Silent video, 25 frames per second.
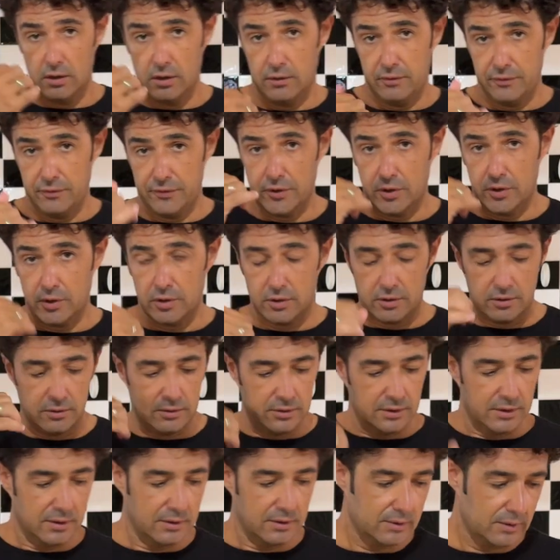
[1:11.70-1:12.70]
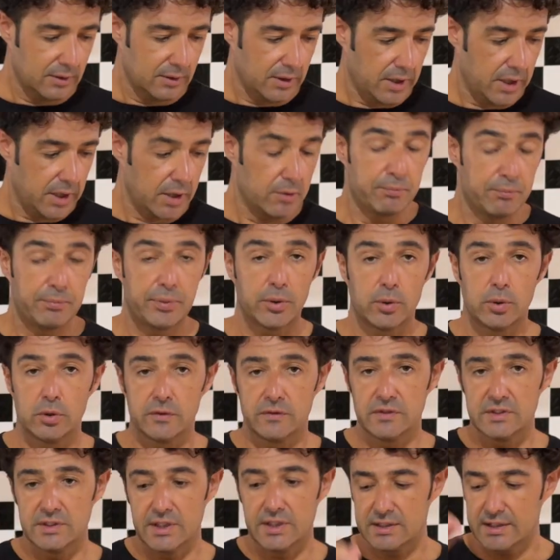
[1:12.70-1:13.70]
for
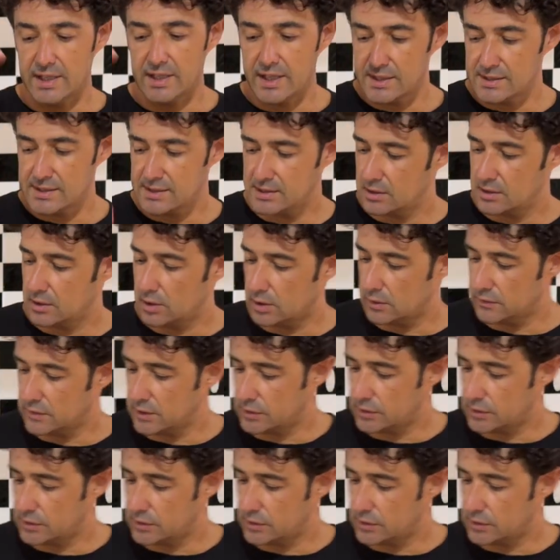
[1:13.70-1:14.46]
improve the taste of the